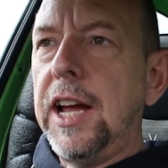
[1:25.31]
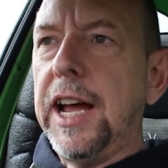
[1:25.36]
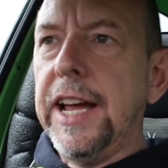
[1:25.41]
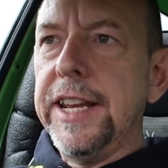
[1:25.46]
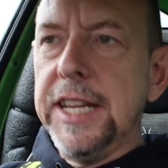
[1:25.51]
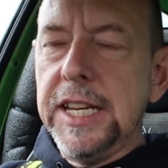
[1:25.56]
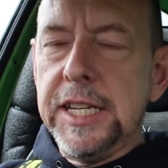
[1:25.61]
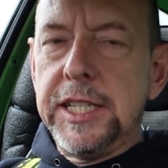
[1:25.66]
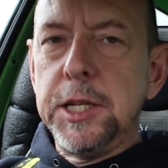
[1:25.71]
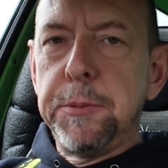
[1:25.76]

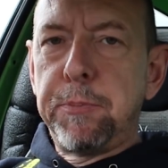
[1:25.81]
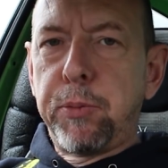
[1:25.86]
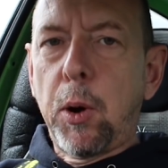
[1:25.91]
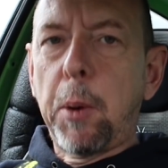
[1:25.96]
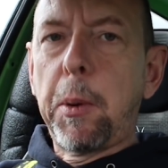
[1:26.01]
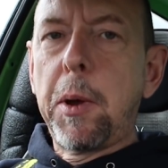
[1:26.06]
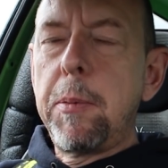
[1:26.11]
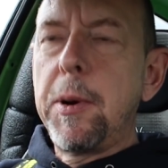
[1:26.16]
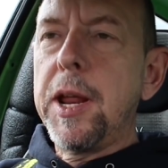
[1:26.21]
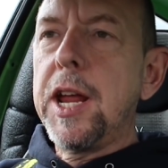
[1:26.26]
and this is
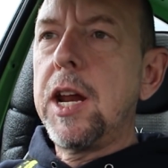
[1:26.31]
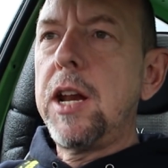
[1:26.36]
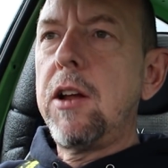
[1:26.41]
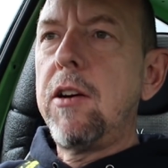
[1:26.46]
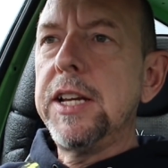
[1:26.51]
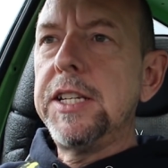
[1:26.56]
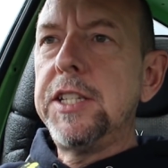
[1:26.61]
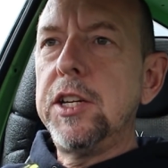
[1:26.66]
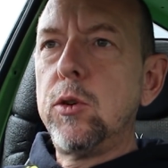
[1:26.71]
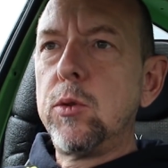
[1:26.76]
probably an
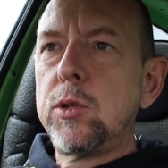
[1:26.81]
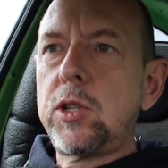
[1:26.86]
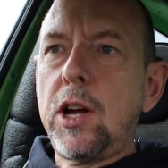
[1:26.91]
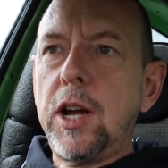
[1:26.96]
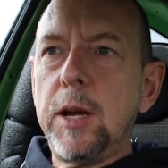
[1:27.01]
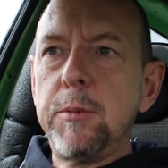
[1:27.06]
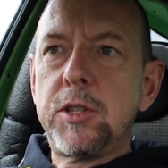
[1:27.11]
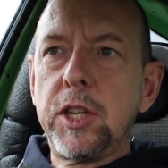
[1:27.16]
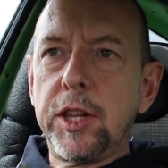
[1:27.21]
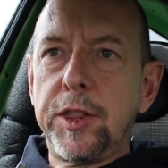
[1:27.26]
ideal
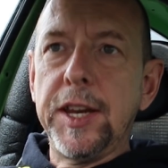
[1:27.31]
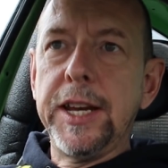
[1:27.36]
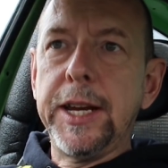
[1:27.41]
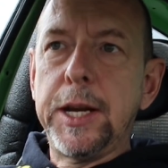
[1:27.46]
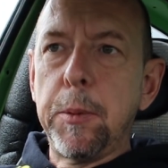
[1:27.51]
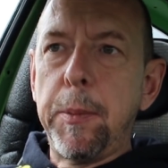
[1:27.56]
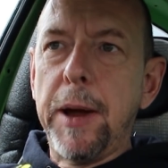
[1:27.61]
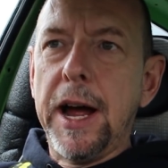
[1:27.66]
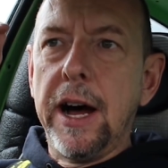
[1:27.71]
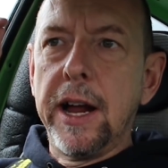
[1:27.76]
time to
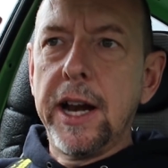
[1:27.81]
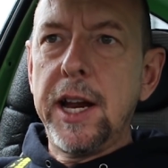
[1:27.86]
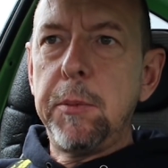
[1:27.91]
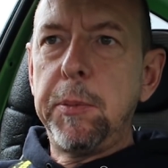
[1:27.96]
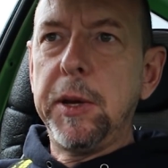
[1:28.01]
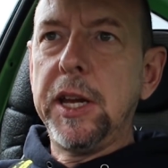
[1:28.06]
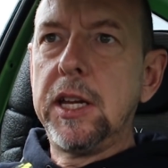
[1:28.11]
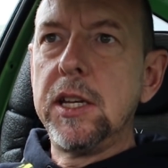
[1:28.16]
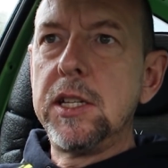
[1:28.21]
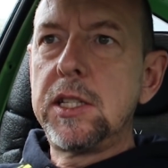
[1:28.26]
think about it,
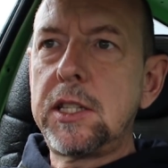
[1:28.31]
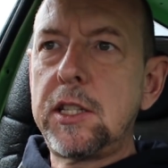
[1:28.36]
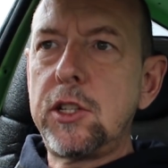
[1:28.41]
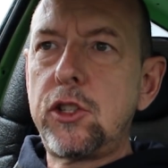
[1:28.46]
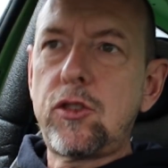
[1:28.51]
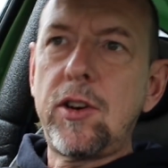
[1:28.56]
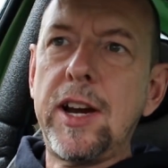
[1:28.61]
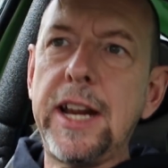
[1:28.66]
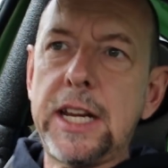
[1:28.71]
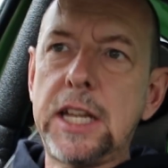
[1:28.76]
because the
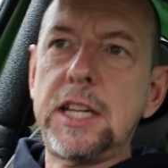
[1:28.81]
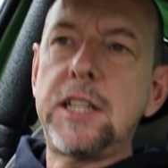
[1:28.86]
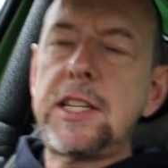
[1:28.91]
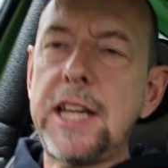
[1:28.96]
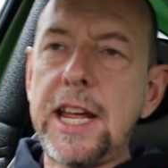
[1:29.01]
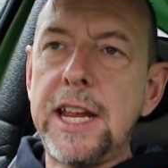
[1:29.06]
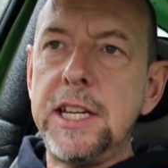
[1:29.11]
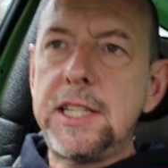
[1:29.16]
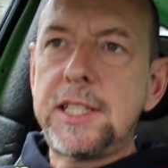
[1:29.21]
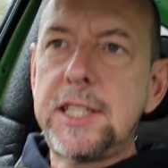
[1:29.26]
track
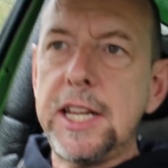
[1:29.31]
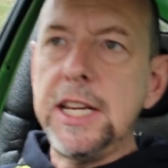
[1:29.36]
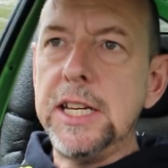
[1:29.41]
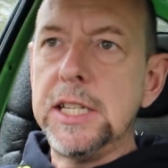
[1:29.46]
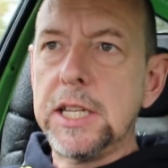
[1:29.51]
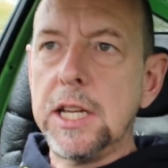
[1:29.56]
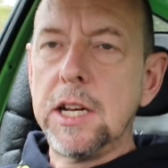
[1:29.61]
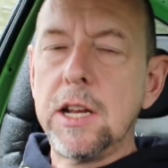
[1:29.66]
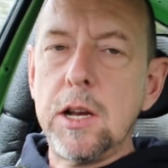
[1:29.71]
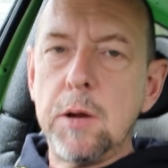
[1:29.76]
day
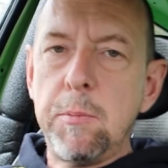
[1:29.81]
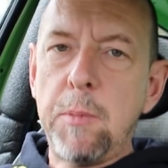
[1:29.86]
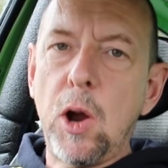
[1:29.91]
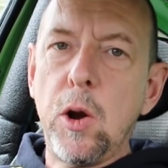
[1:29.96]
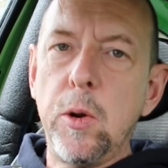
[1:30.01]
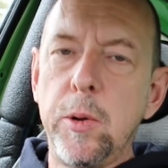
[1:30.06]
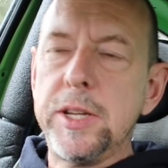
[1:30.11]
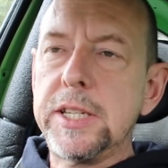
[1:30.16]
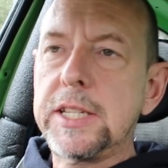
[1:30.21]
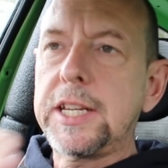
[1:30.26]
season at the
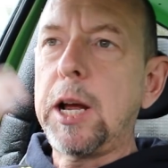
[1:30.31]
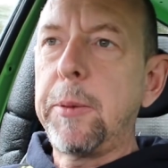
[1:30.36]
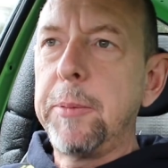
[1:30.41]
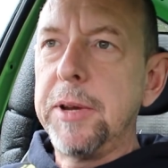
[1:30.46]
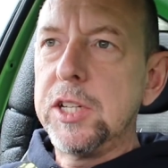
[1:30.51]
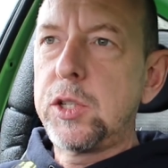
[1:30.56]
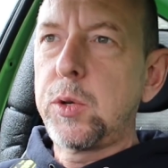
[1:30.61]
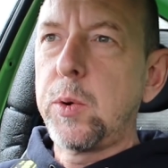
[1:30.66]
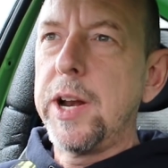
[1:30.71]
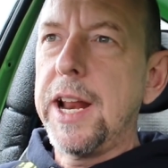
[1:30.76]
moment is
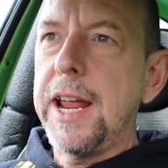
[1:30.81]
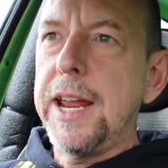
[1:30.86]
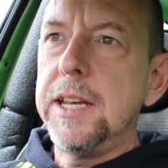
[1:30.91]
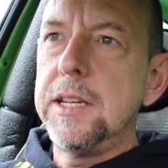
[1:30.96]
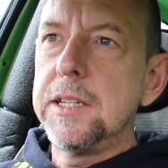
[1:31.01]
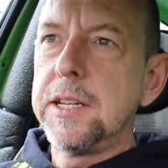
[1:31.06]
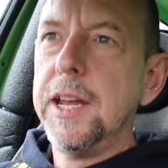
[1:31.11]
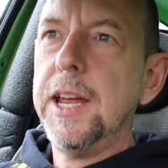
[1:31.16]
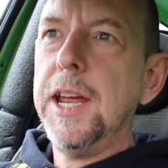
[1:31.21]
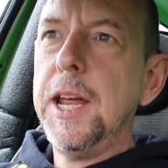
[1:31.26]
coming to an end.